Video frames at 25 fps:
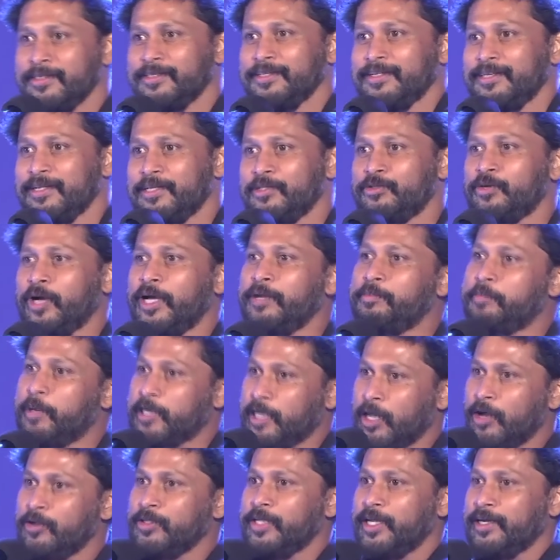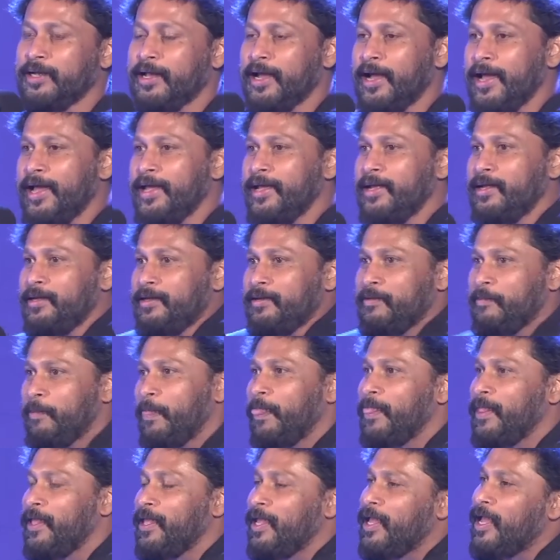So I putao that guy
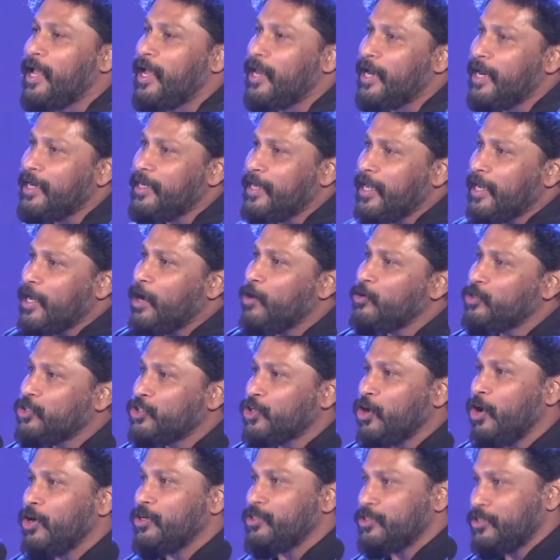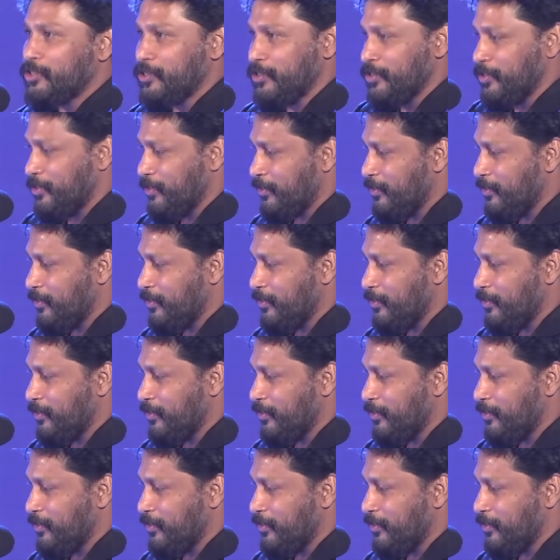and I take out shots